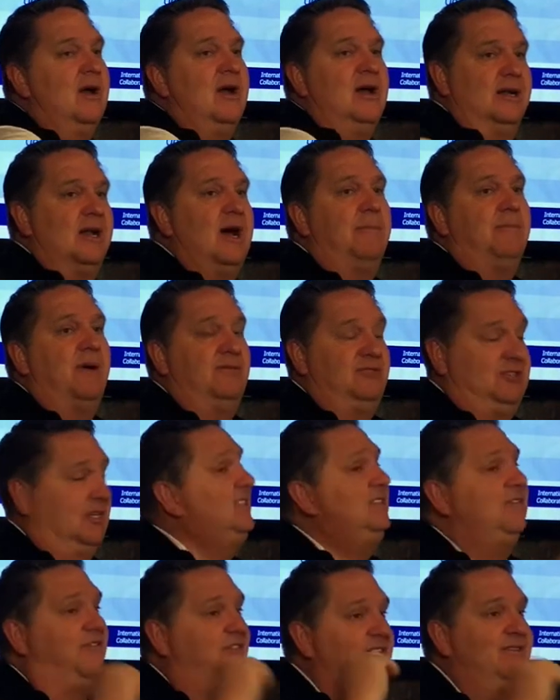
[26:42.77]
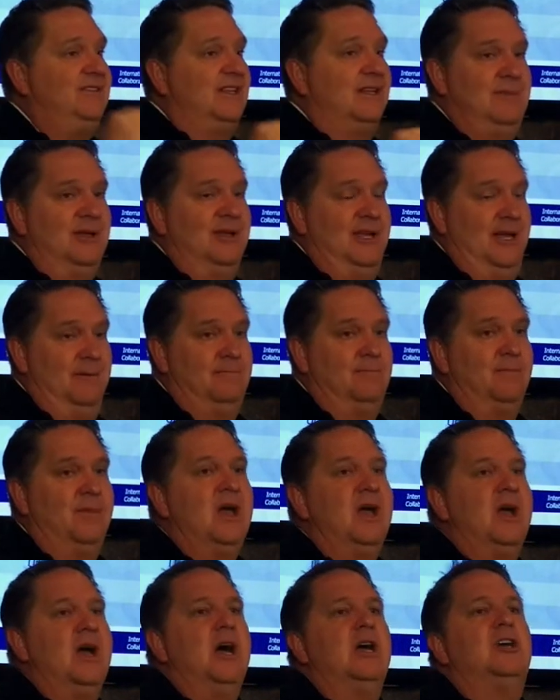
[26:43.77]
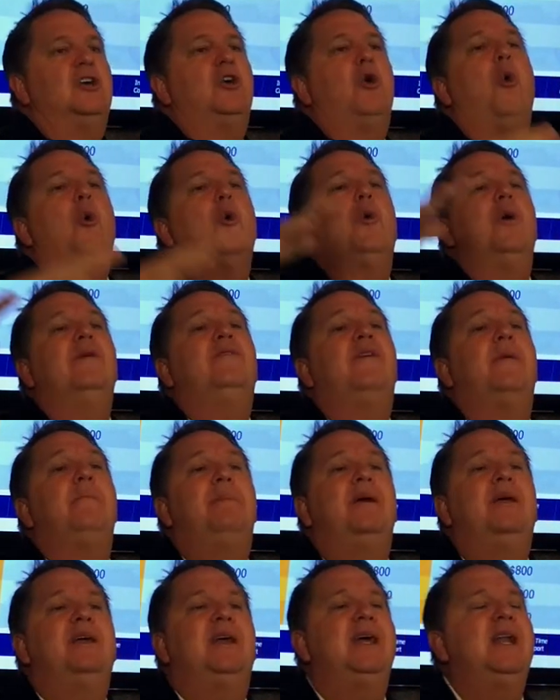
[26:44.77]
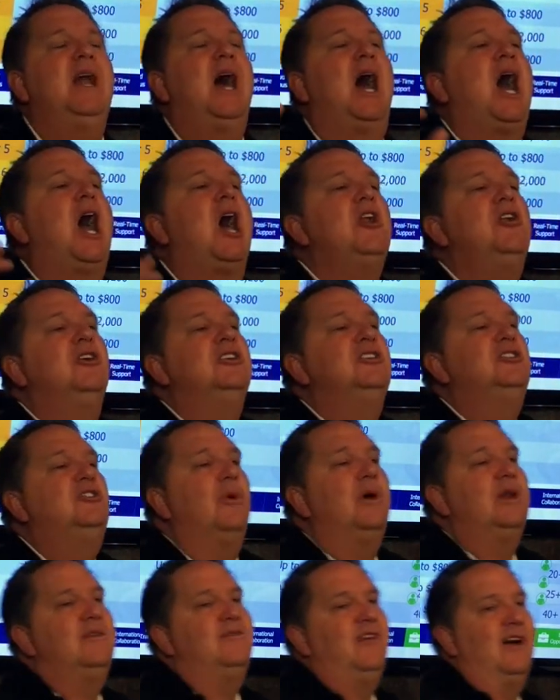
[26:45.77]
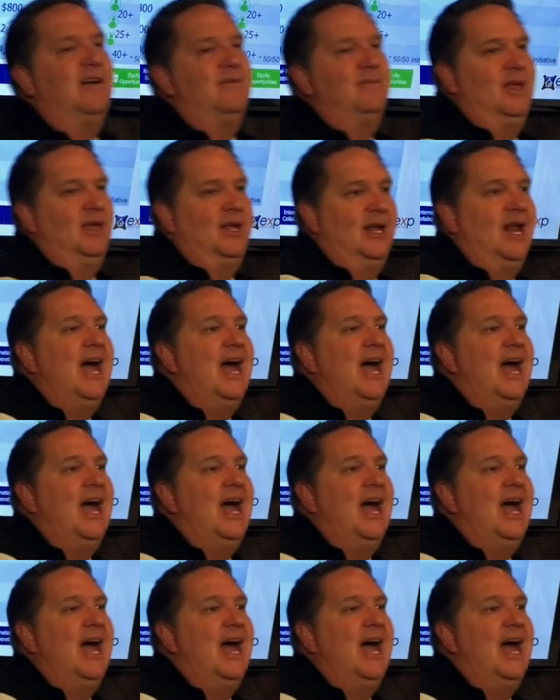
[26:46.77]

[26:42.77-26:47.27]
Not profit share, it's 50 million. $250 million, 125 million.